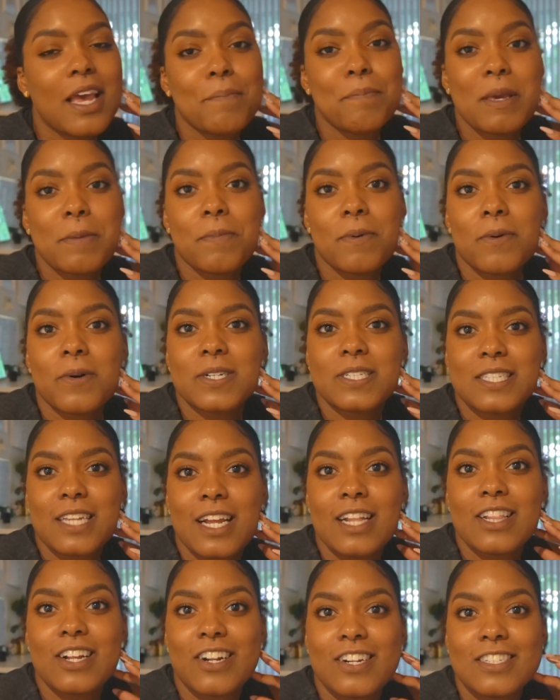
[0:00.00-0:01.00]
people were
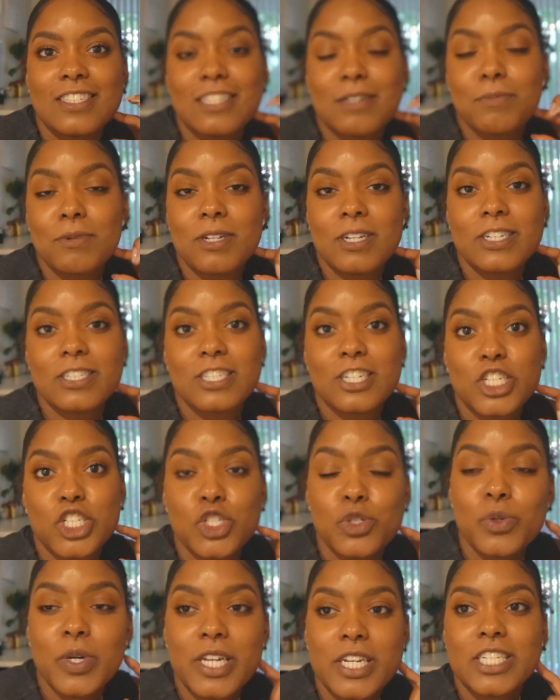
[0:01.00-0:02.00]
saying they're in similar
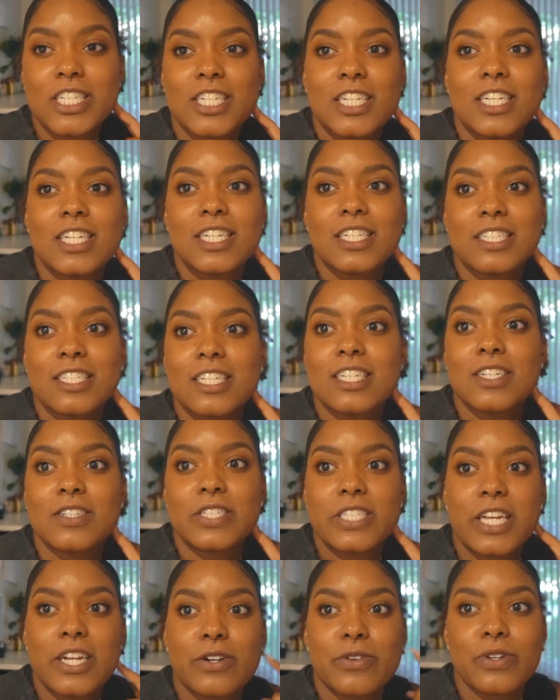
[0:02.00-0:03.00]
situations, and
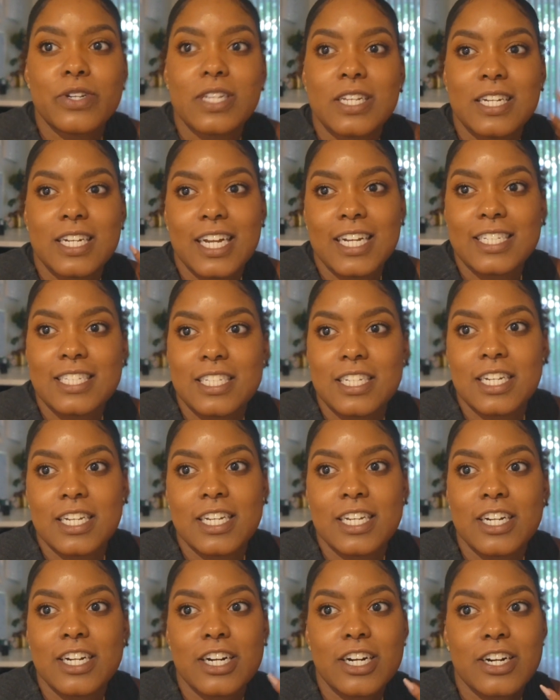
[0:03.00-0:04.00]
it's like really nice to
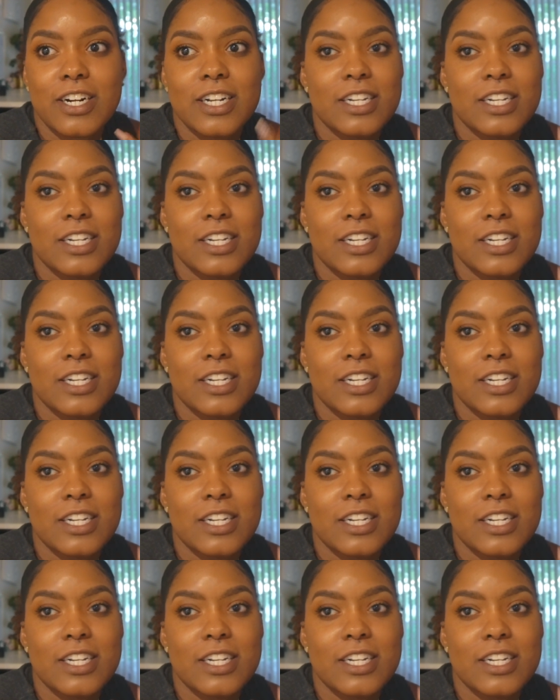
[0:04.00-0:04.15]
hear.